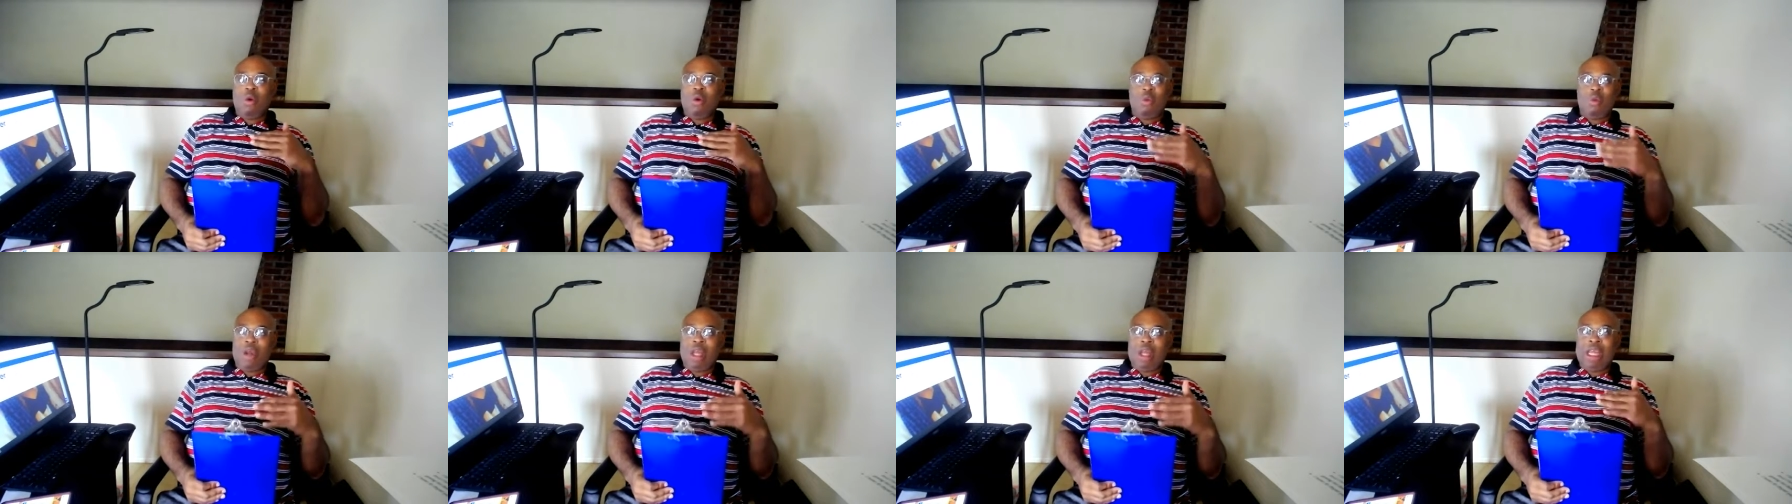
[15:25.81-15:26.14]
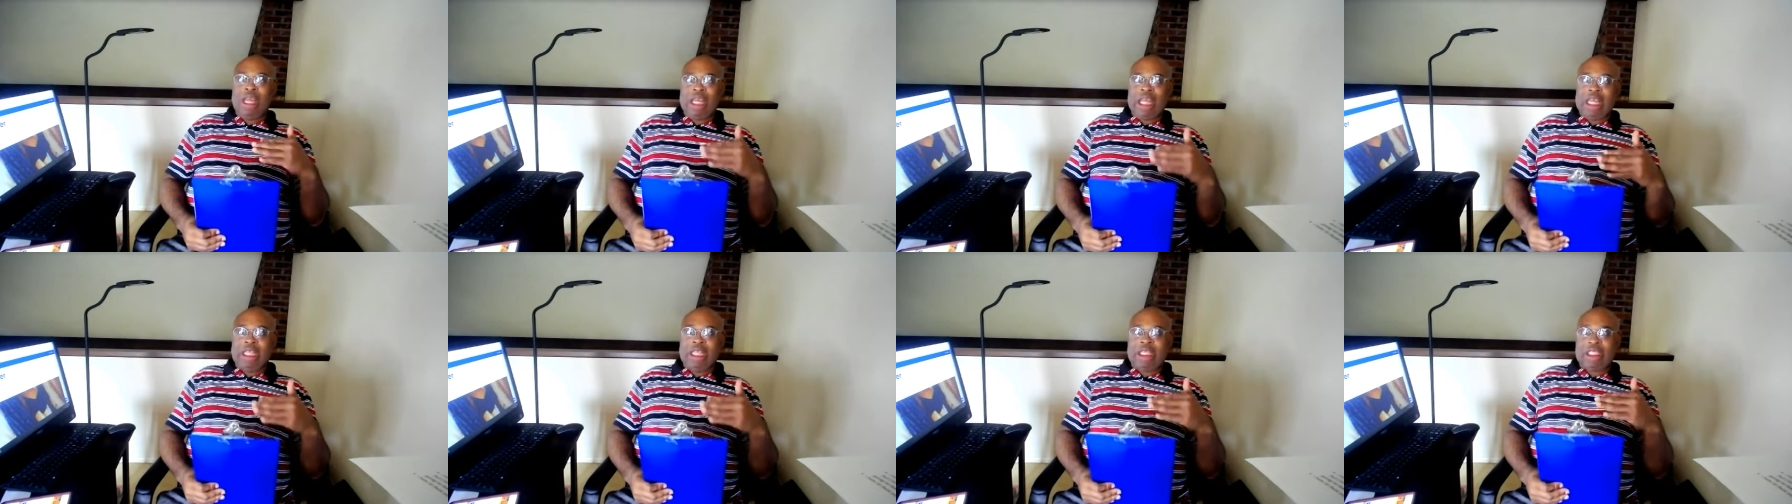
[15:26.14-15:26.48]
we
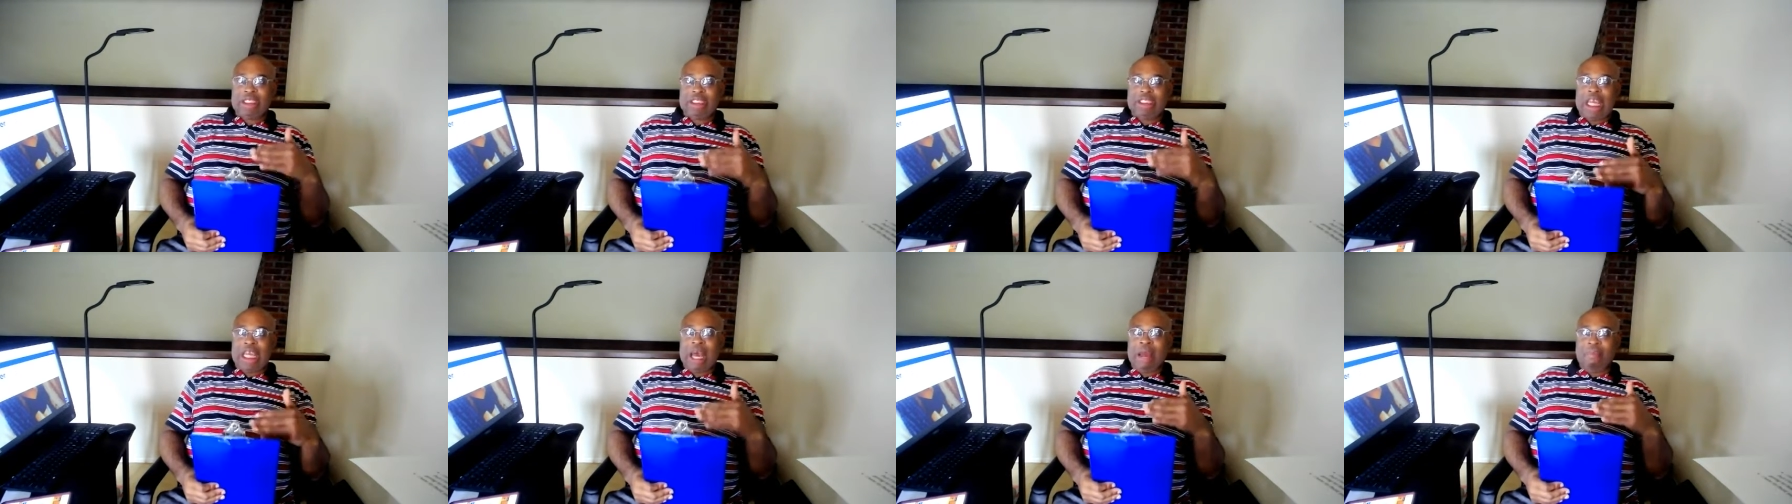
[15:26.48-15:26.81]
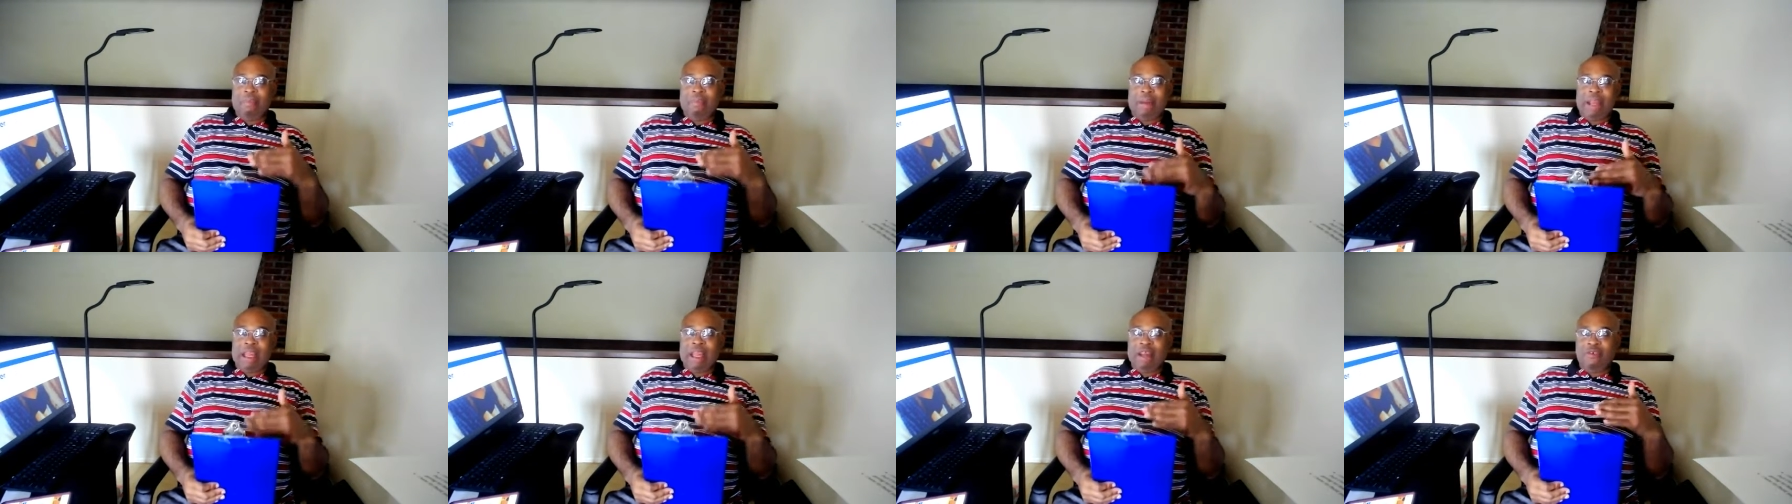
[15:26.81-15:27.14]
need to stop
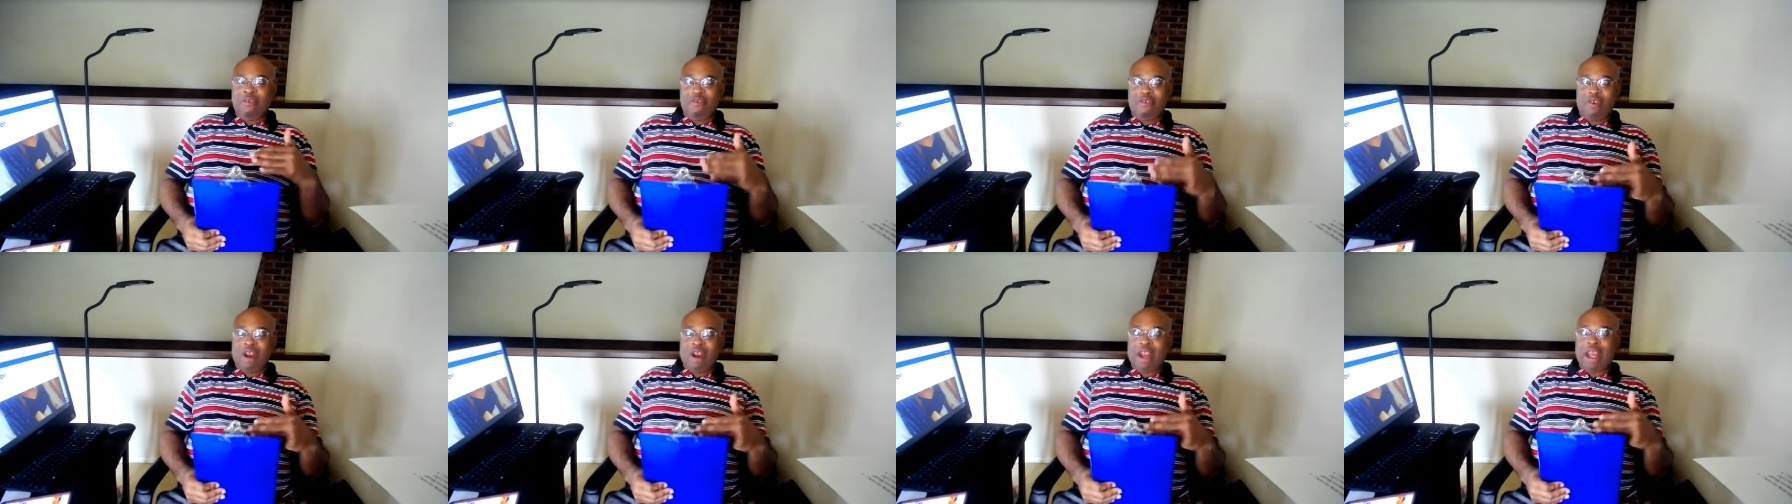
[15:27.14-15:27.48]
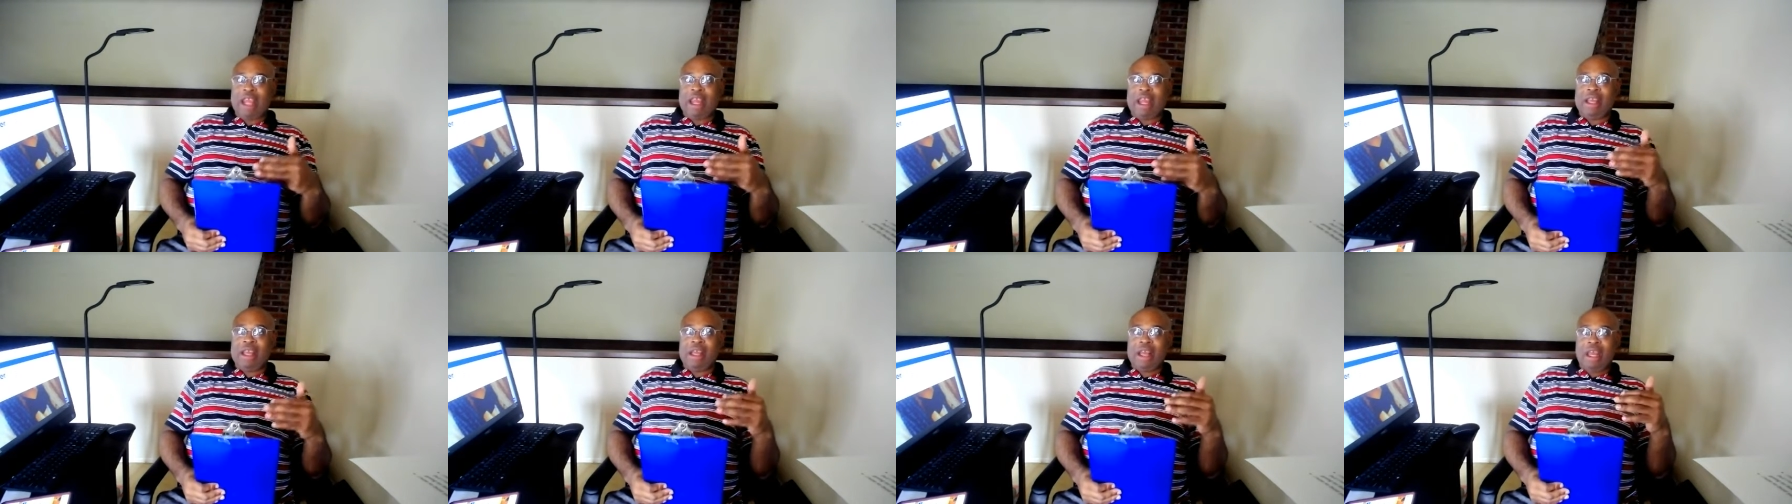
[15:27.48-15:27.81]
being
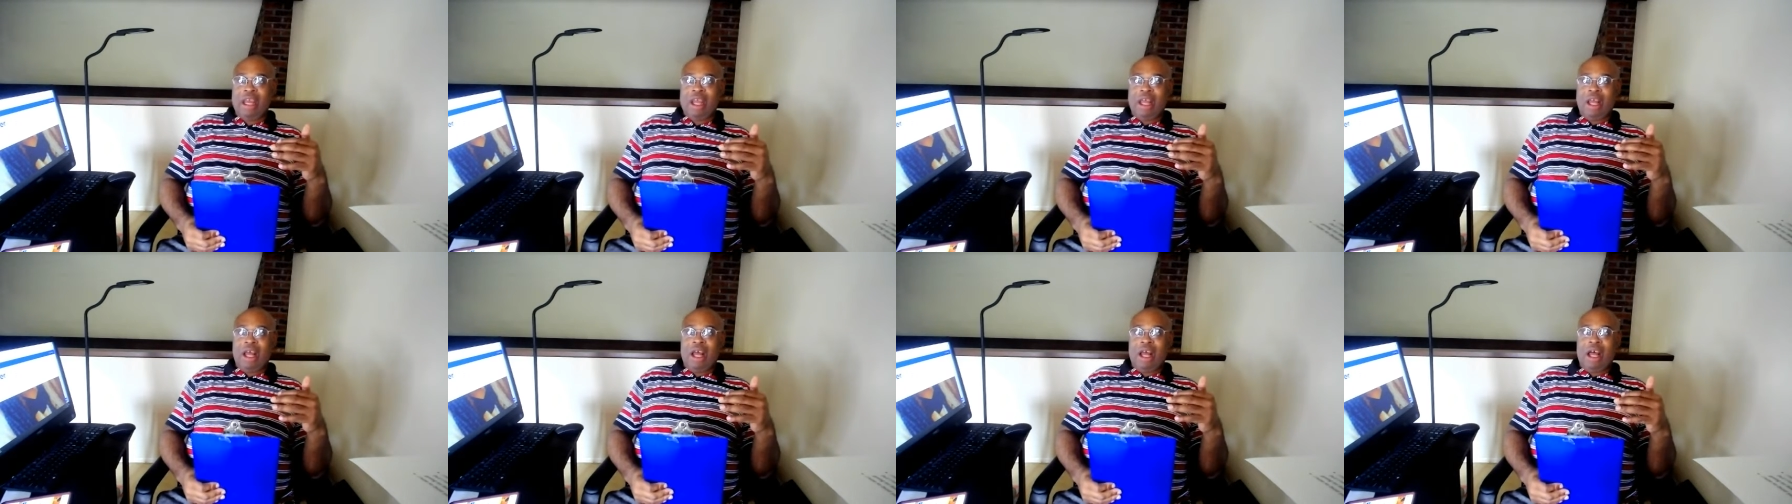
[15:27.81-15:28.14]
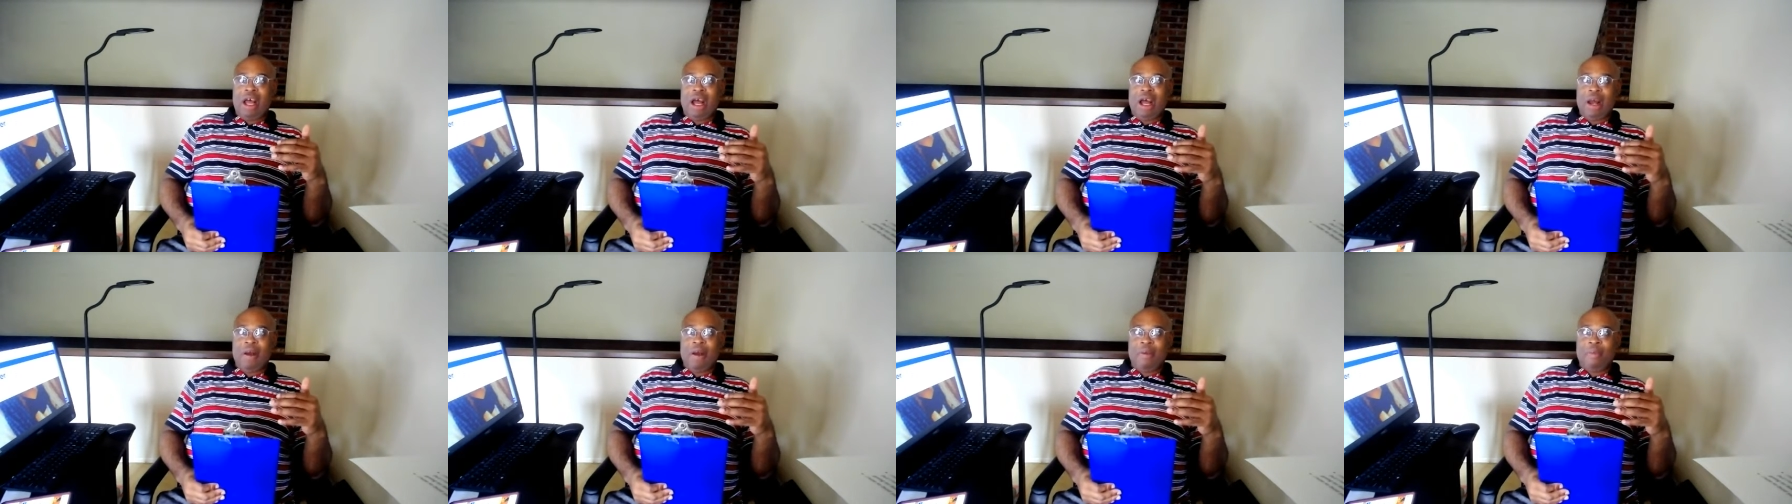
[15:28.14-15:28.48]
afraid.
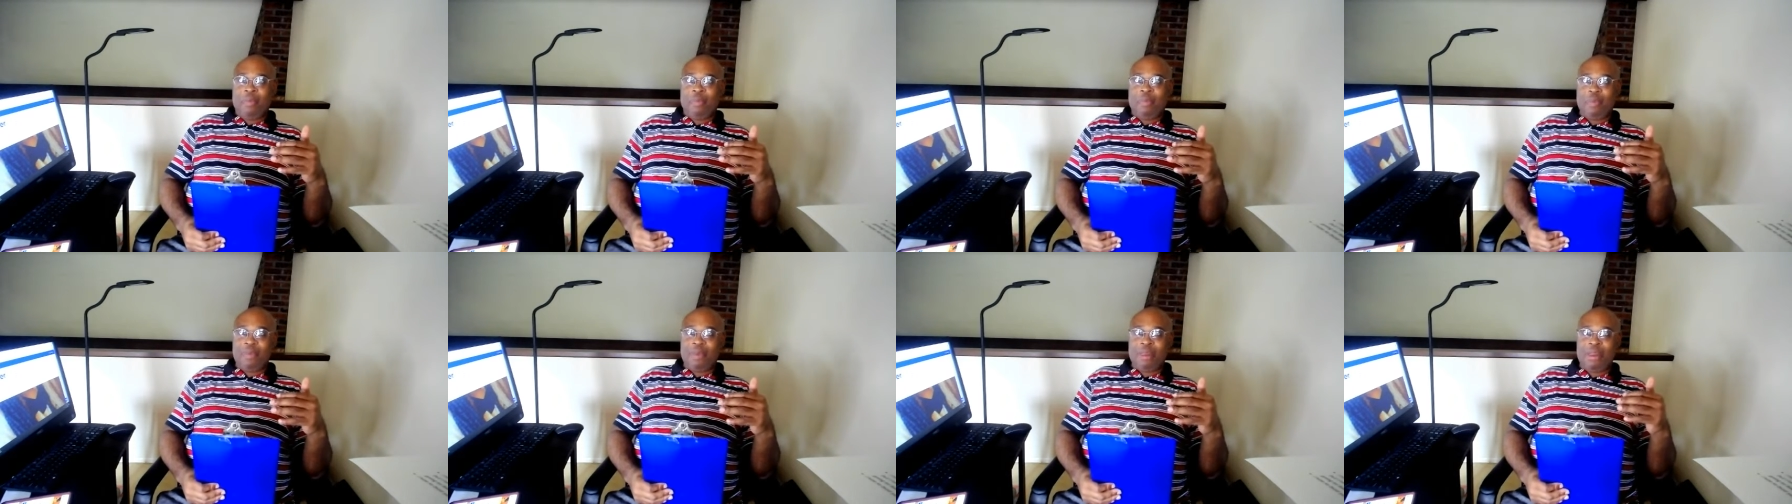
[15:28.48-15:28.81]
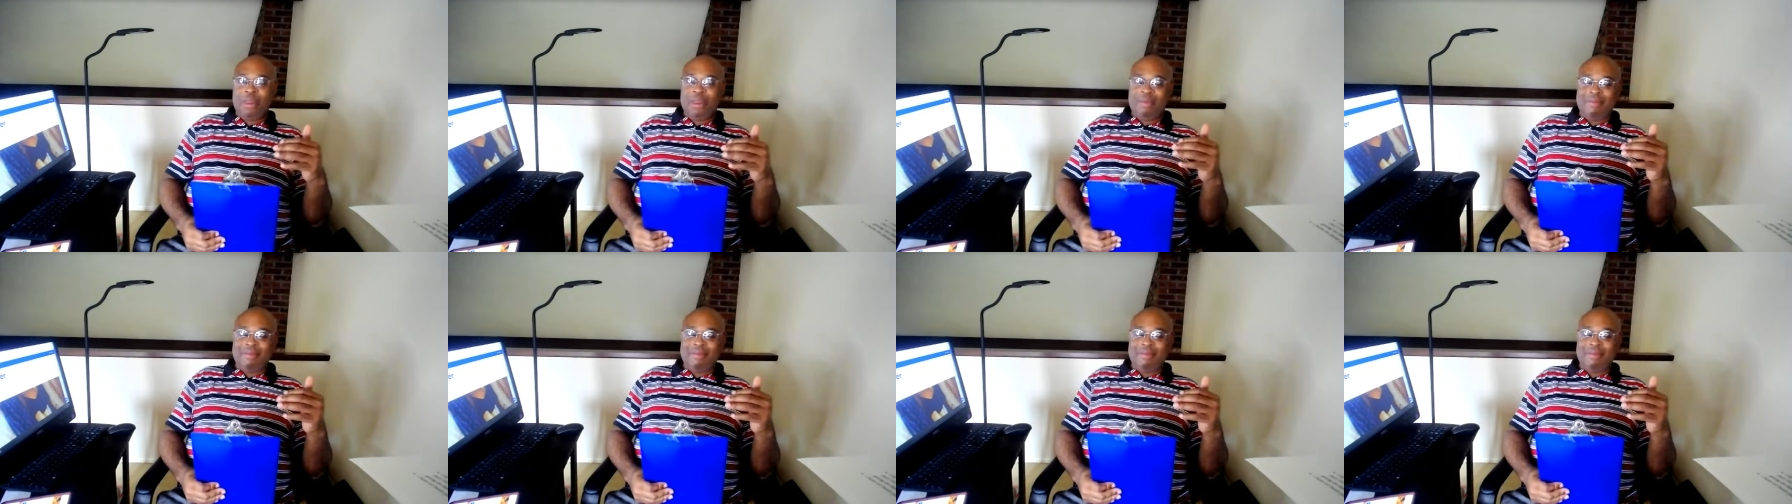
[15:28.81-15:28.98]
Um,